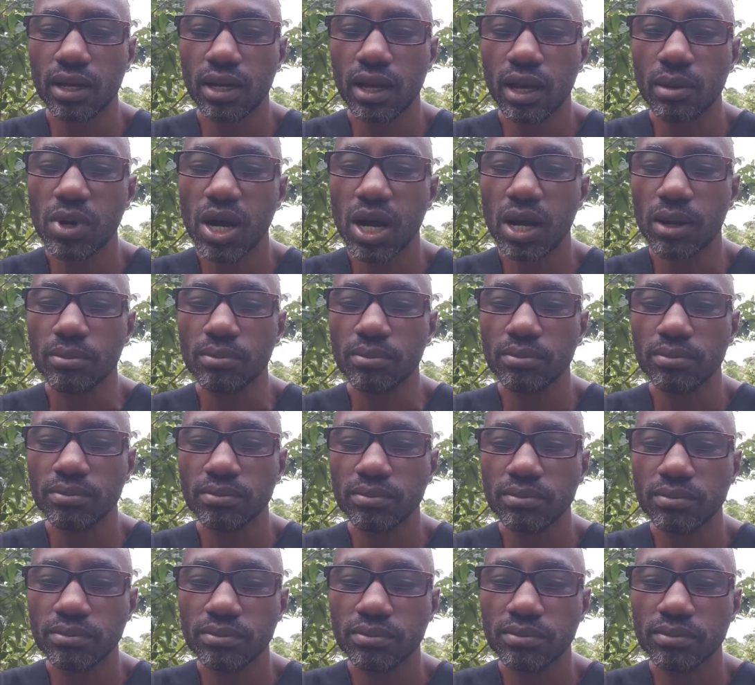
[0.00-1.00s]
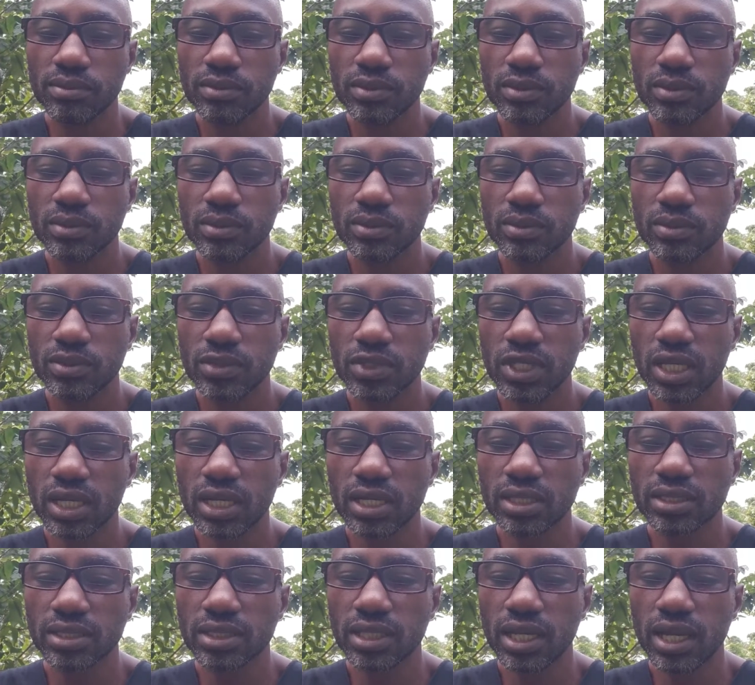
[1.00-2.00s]
Abam,
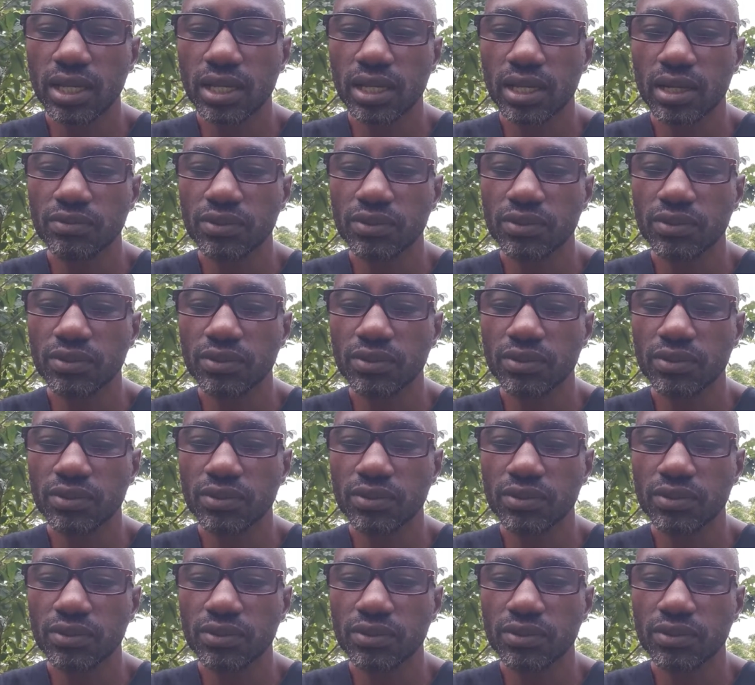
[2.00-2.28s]
second child